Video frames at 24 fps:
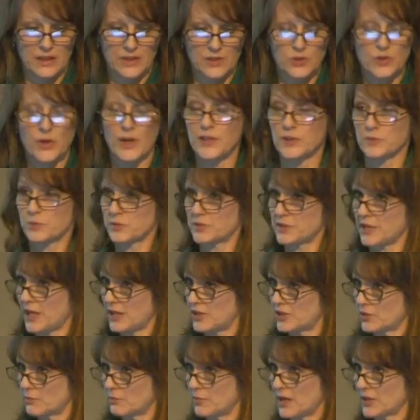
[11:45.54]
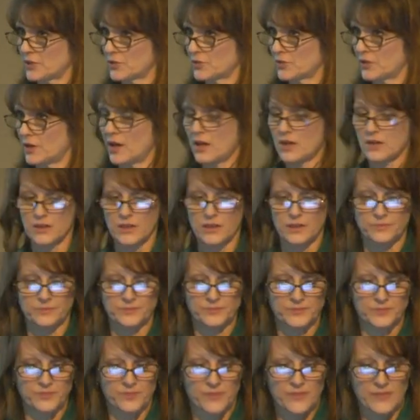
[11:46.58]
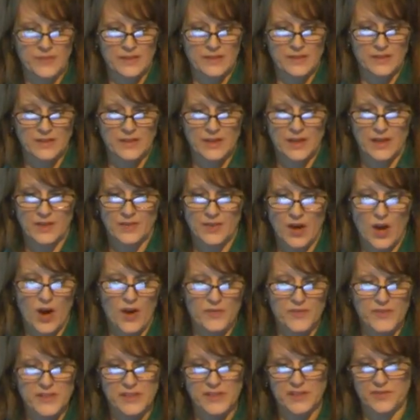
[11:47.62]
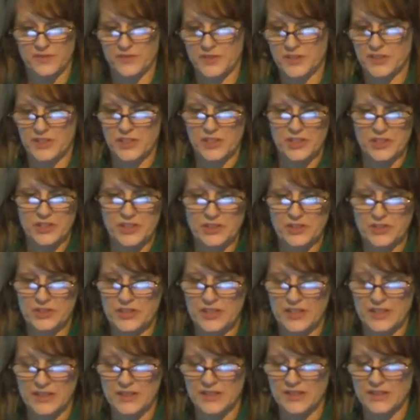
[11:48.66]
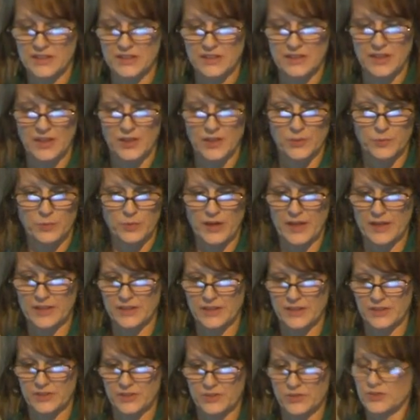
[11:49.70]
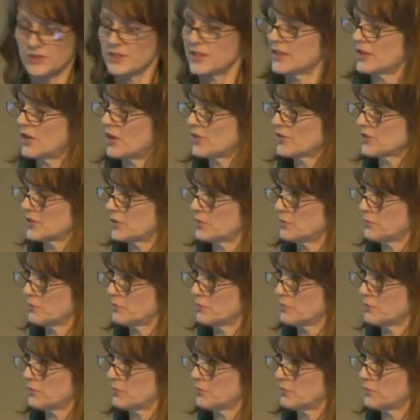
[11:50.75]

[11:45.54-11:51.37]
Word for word: transportation by truck, Office of Physicians, Dentists, and Health Practitioners, and also